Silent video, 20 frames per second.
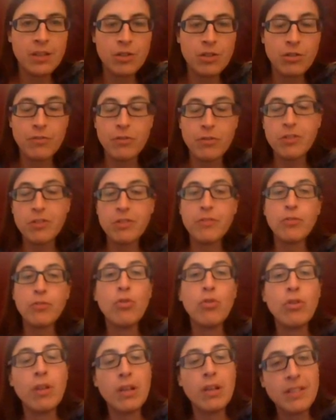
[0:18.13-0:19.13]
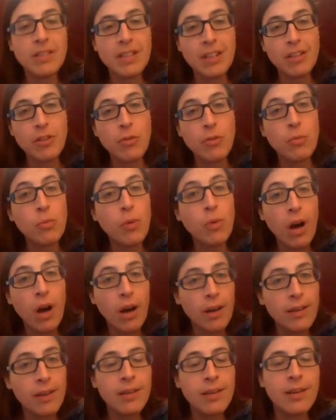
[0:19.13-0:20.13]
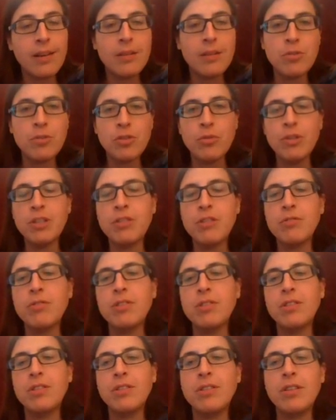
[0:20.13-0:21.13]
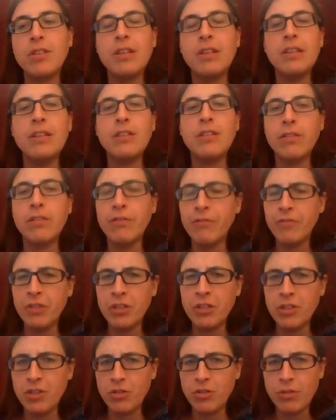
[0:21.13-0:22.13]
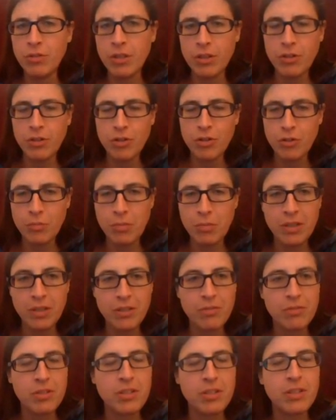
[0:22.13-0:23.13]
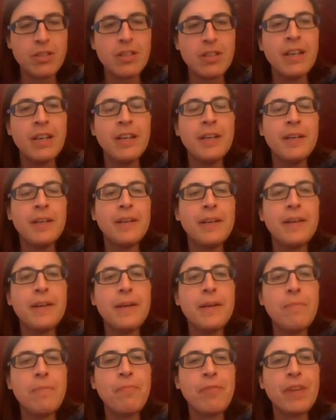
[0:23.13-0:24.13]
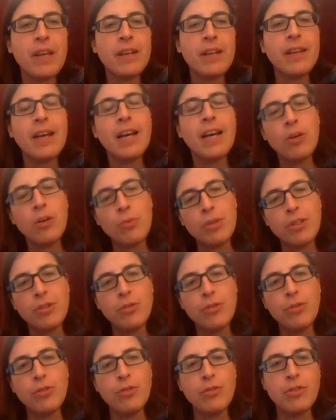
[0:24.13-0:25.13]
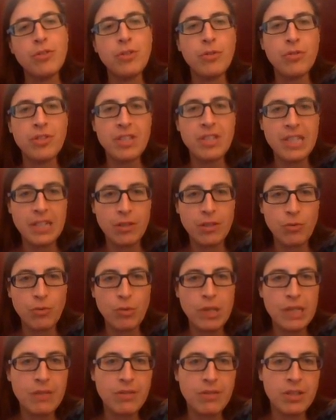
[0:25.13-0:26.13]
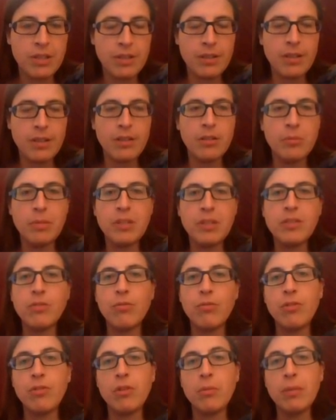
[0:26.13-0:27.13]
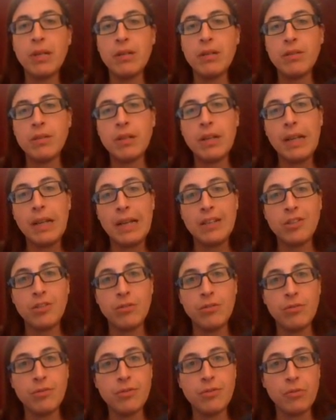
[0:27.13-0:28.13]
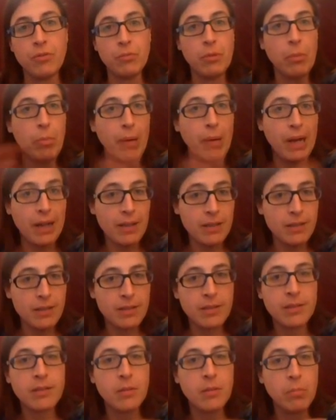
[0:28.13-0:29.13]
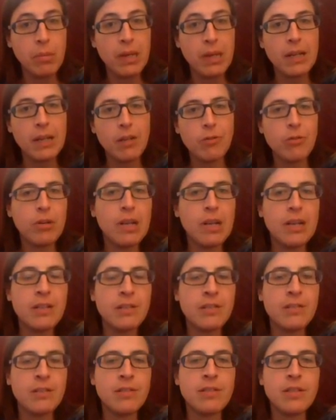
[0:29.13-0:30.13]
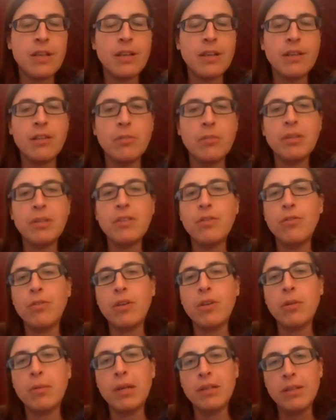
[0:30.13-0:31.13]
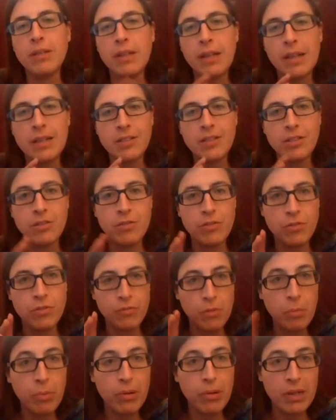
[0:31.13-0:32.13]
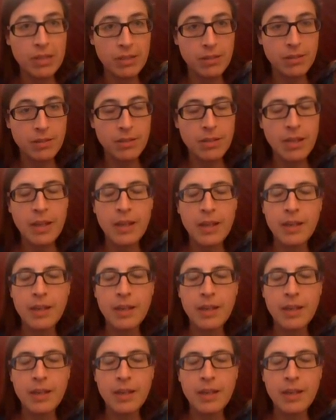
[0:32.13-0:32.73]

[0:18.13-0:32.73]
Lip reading: So first of all, I'll tell you why I'm so interested. I need to convince you that you should be interested, and how we do use those sound waves. And I'll be talking about glaciers from the past, the paleo glaciers, and I'll be talking about the glaciers of the present